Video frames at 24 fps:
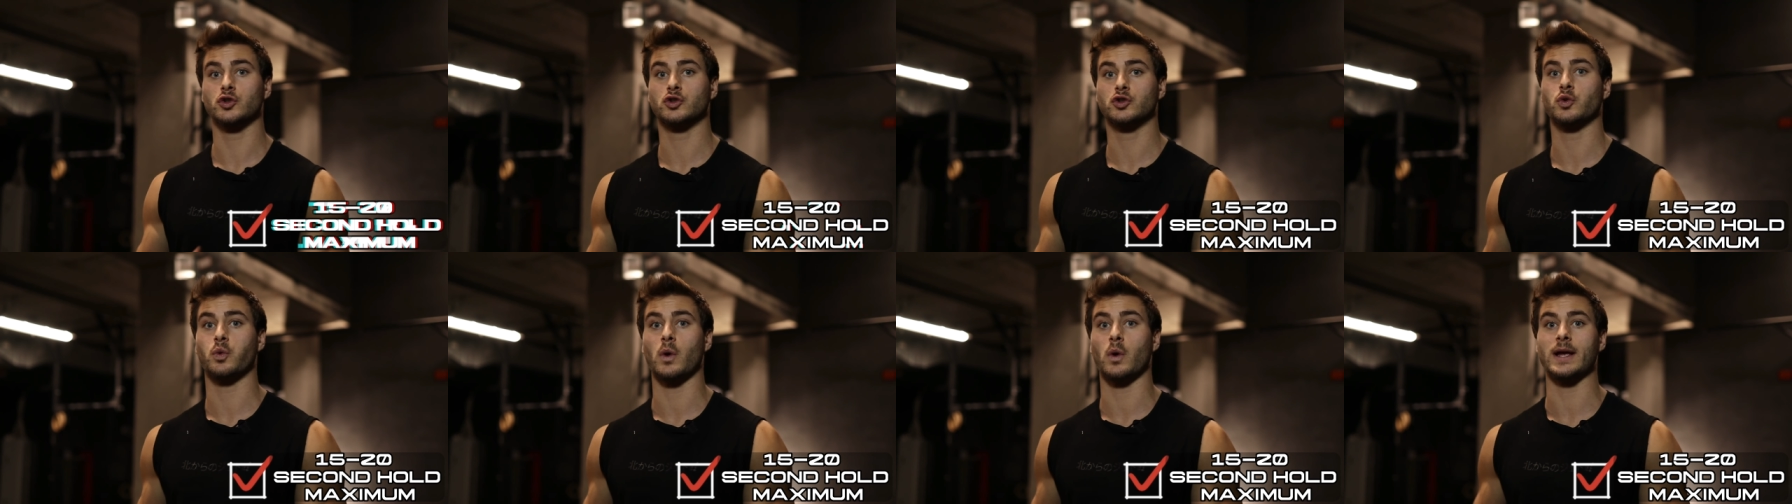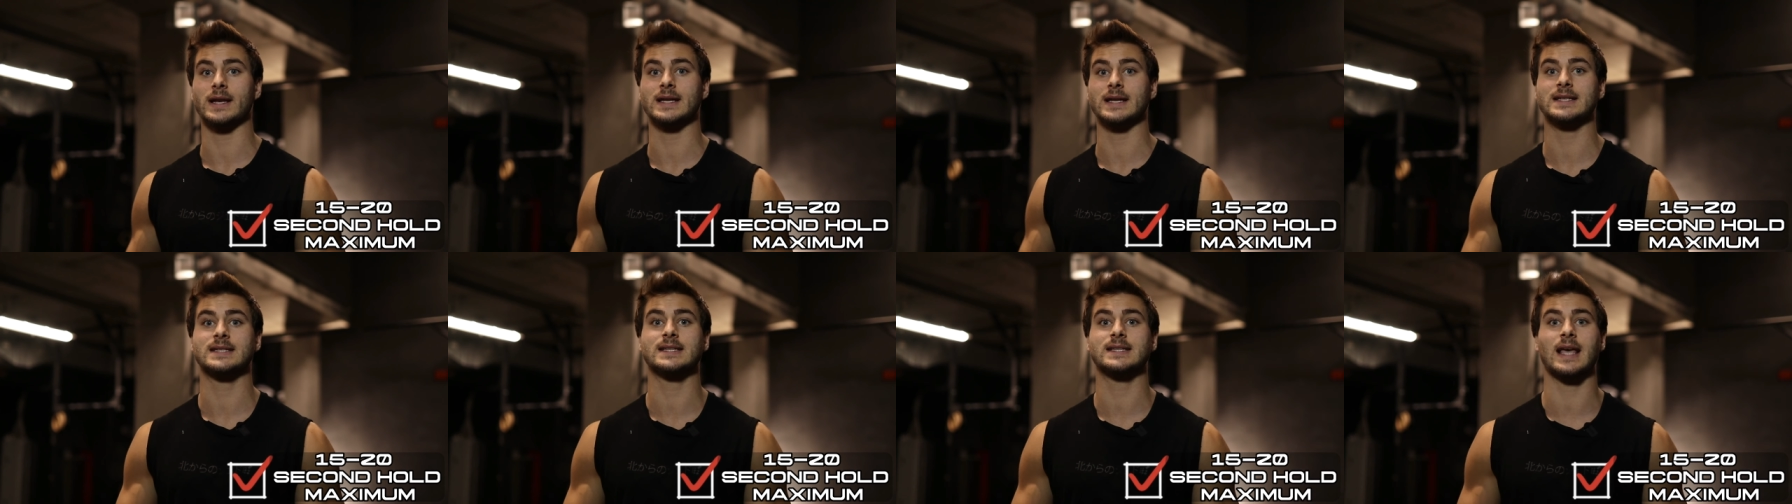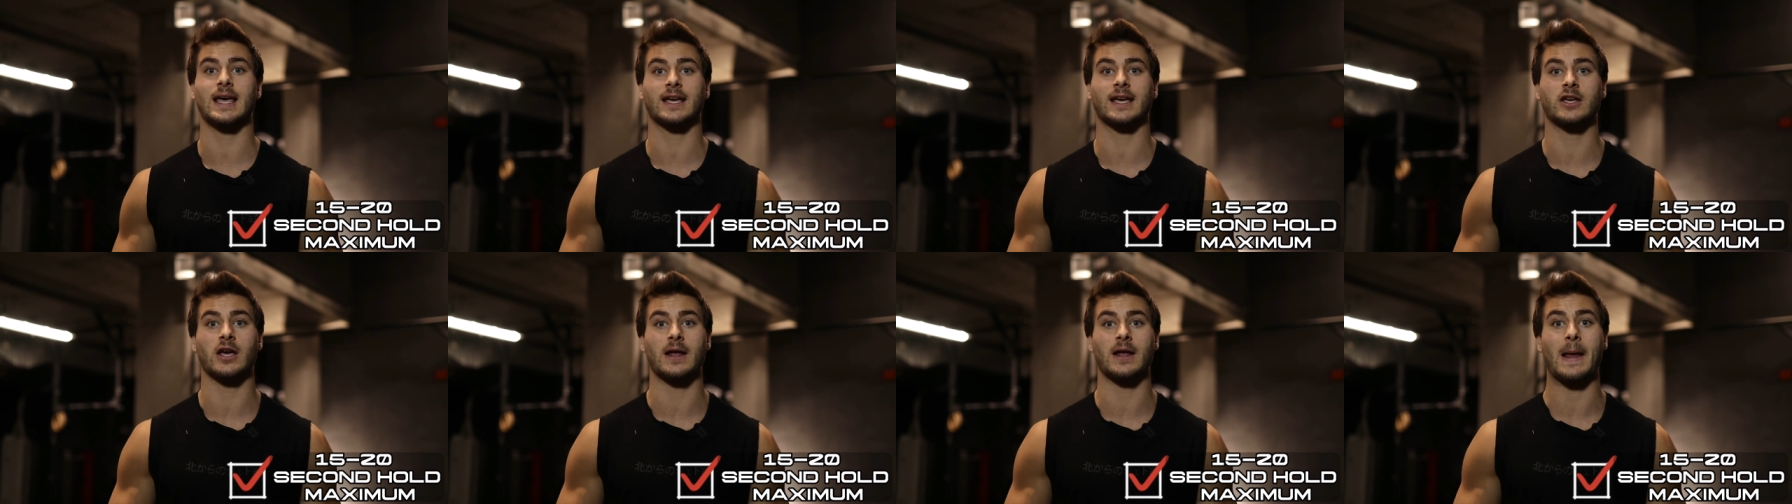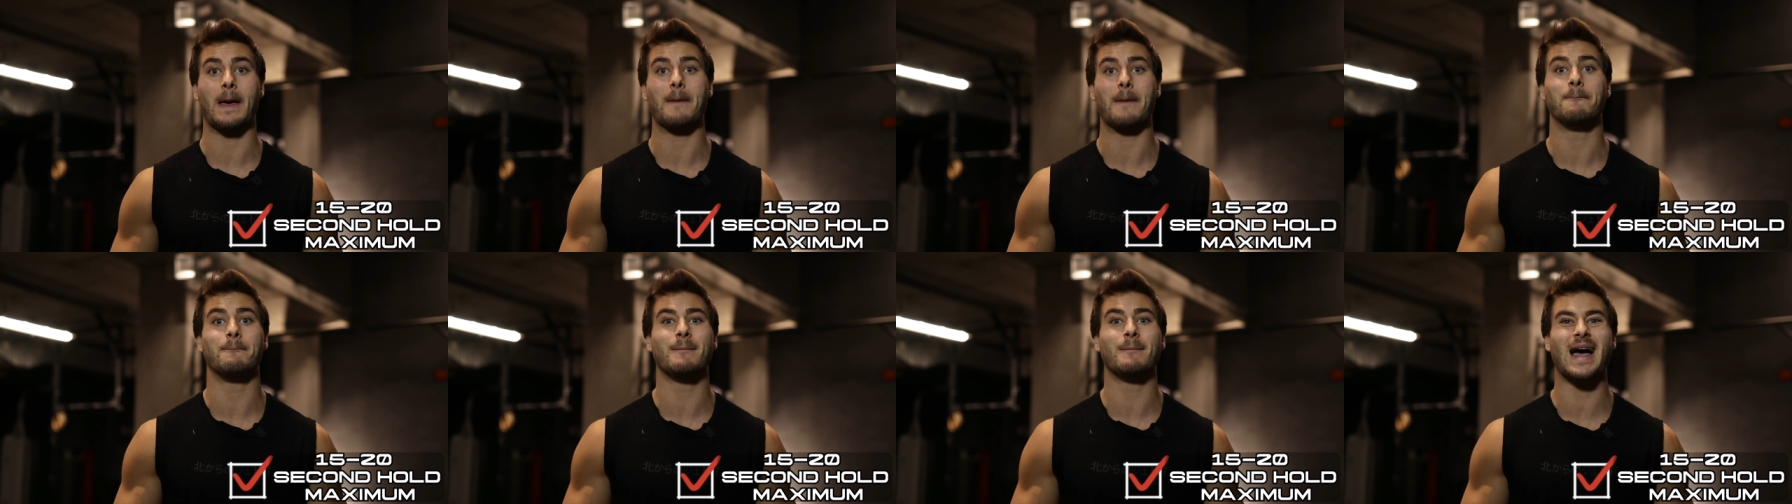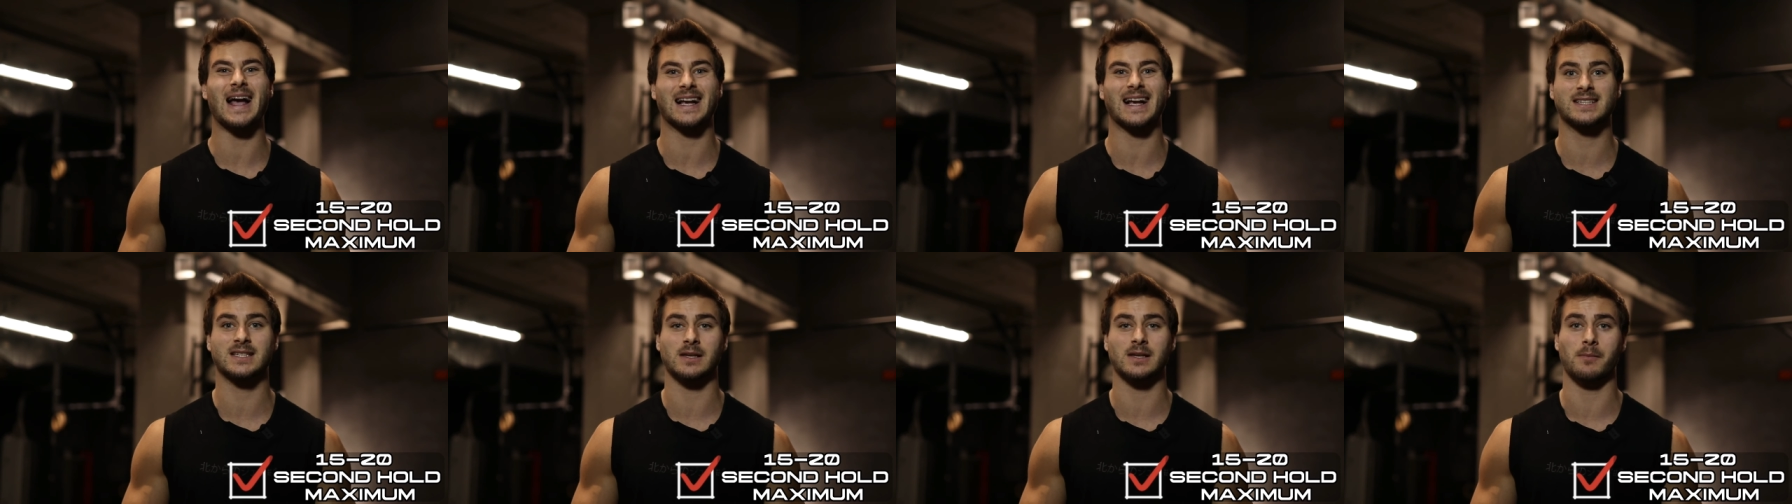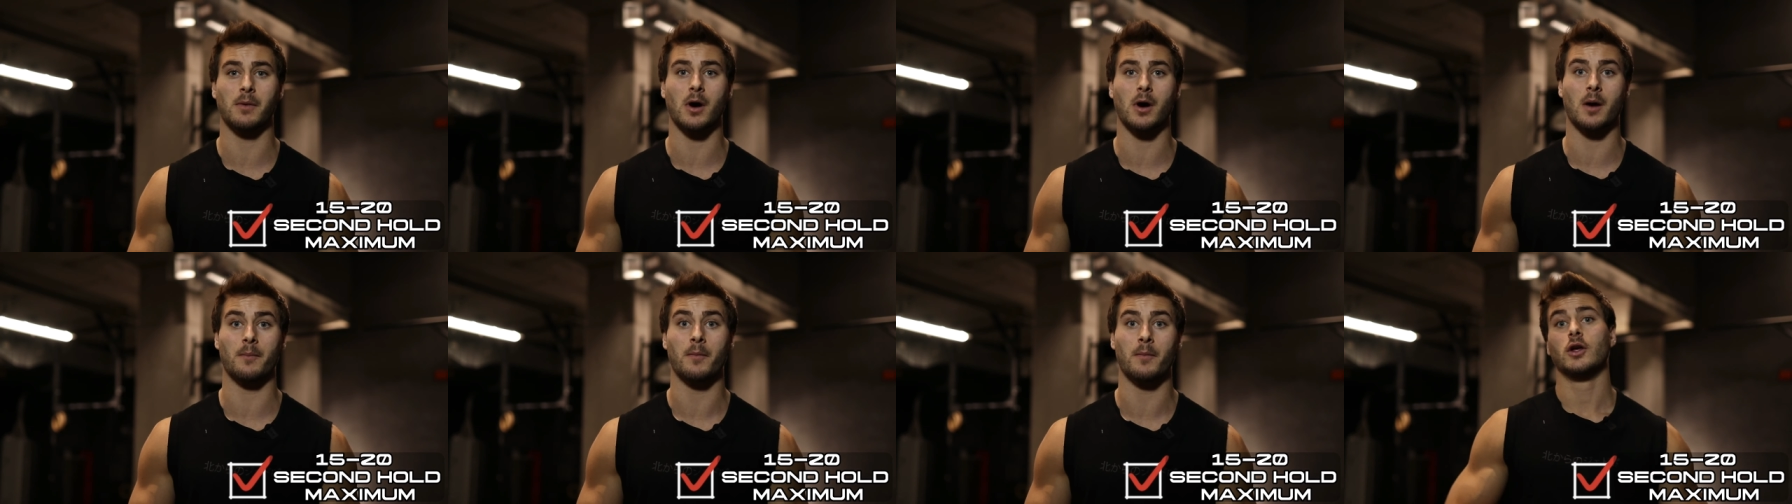to 20 seconds
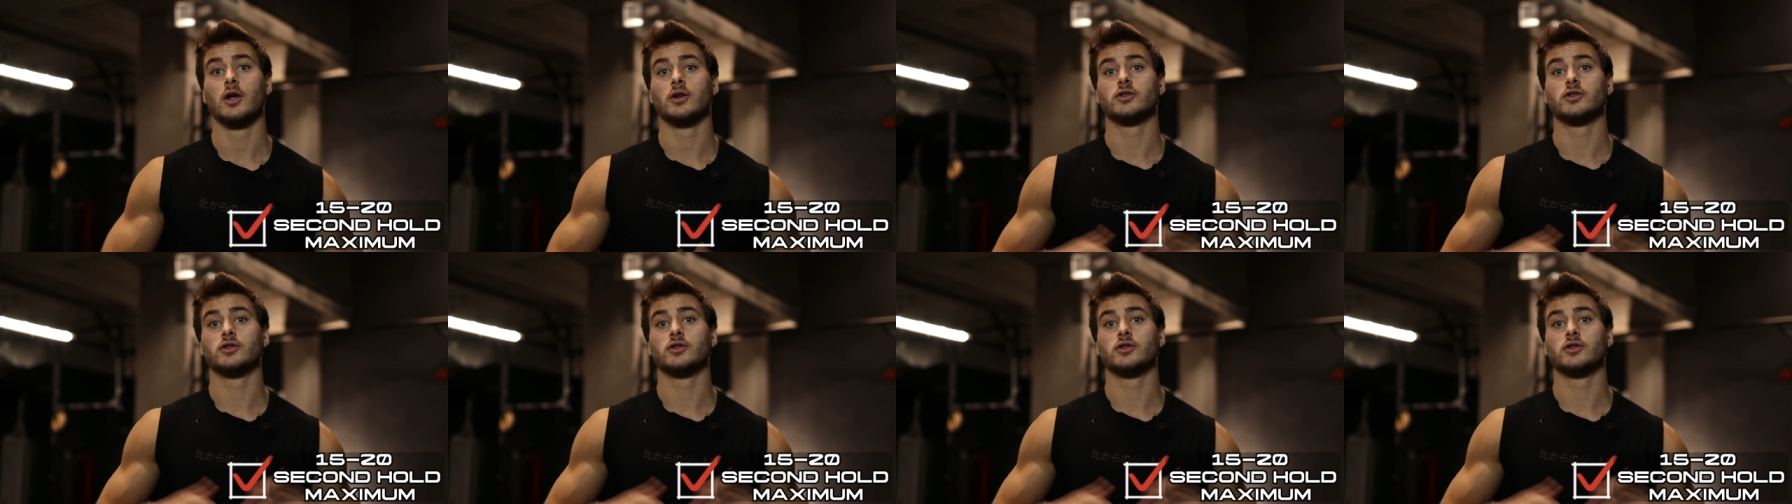maximum.